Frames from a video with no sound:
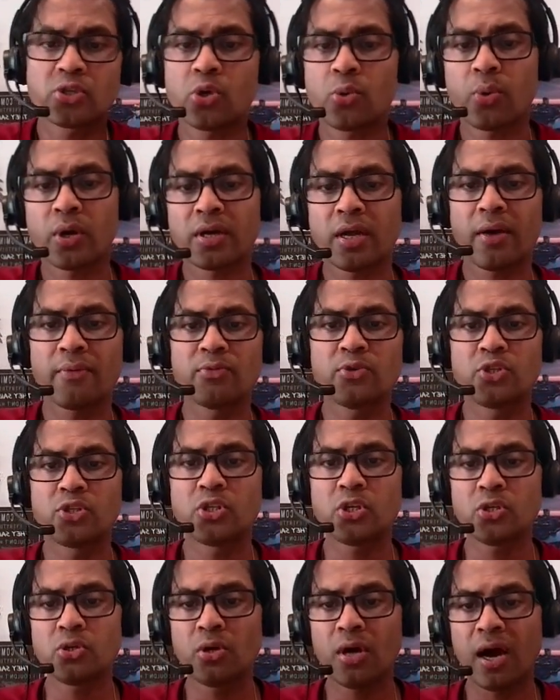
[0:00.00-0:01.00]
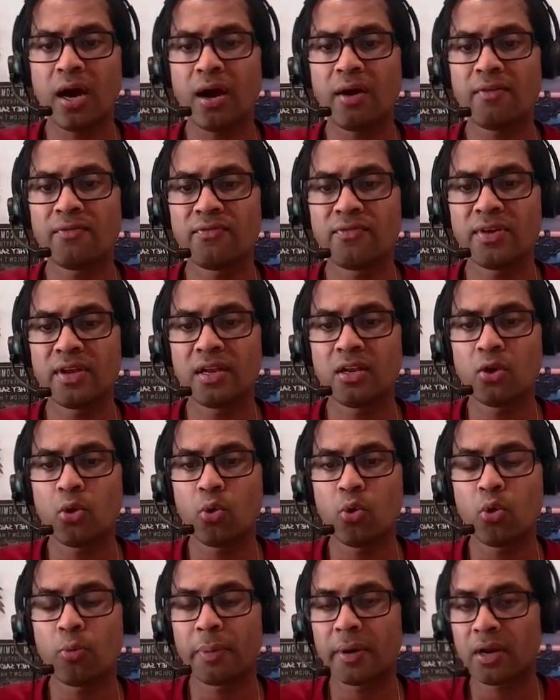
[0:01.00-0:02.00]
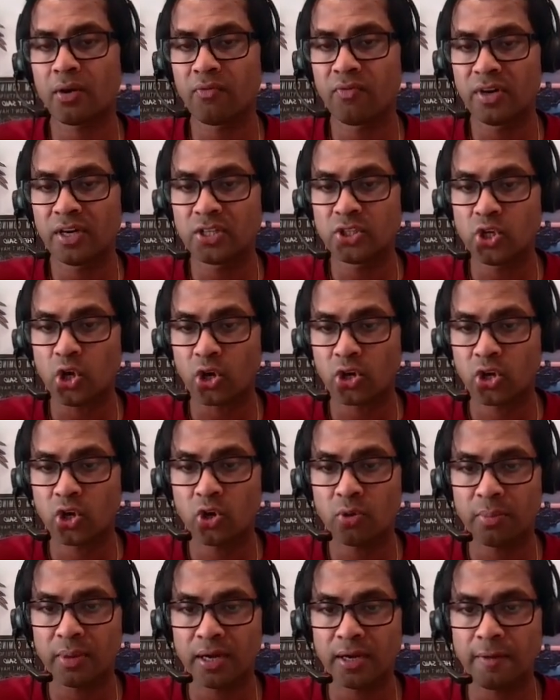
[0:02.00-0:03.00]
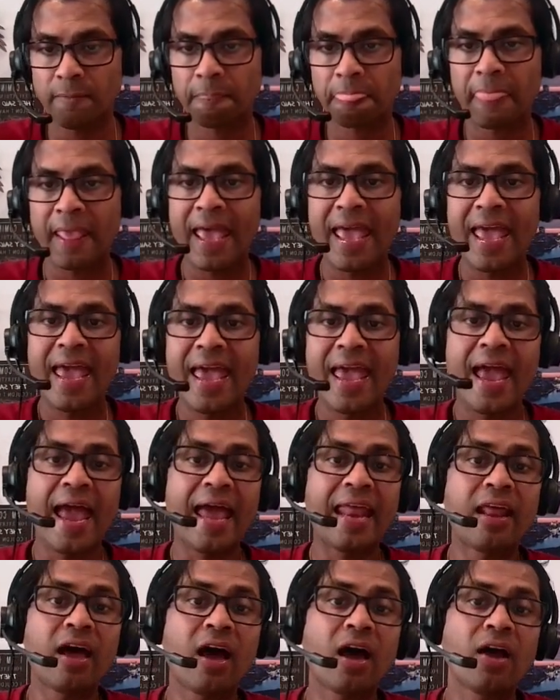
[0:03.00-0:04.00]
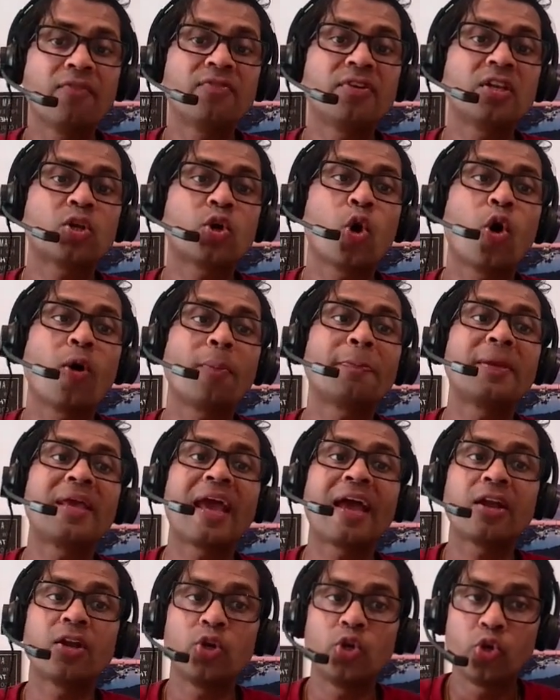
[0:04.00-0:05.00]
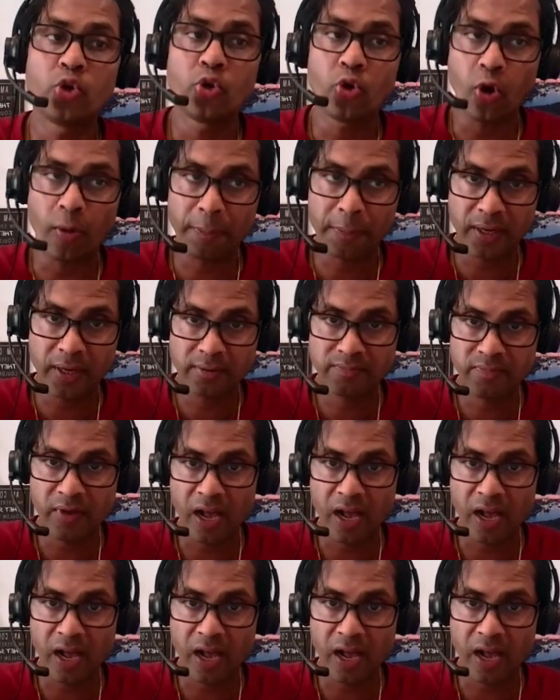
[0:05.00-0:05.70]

So what I would do, I will open a Word document and I will copy and drop it.